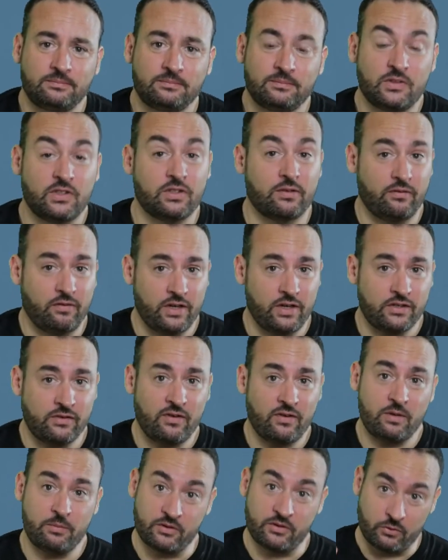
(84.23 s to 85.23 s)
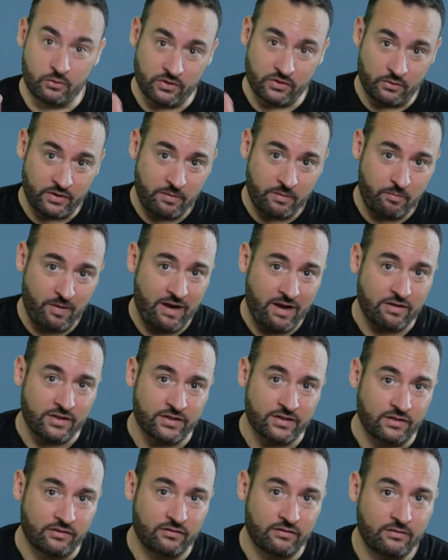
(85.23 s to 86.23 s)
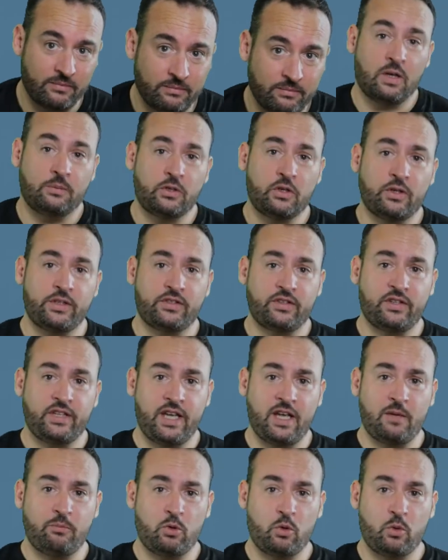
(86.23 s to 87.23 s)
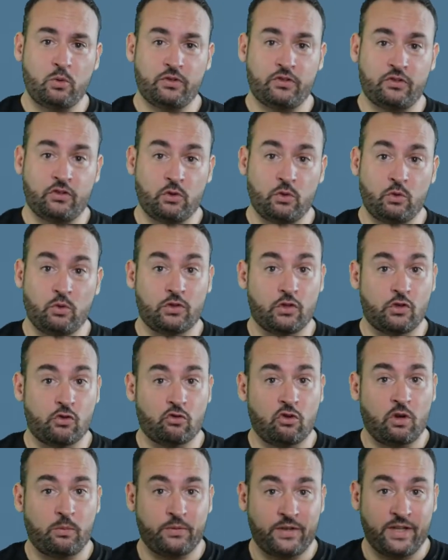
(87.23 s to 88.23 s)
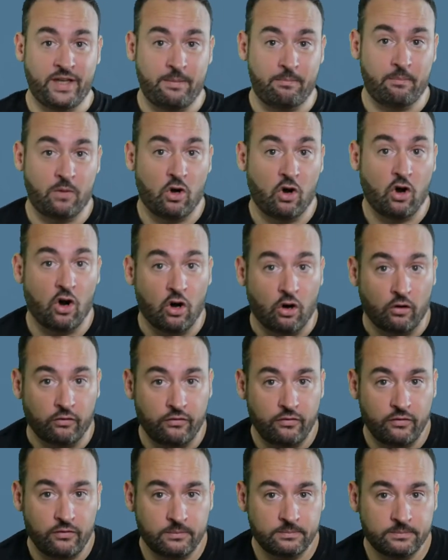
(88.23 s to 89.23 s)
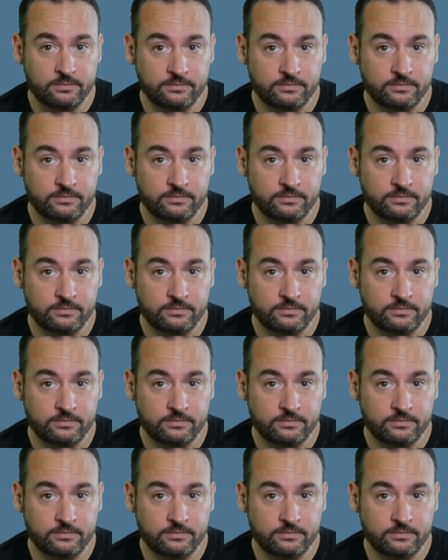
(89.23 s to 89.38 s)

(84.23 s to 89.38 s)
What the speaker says: It's a phrasal verb, it's also an imperative. I'm going to the airport to drop them off.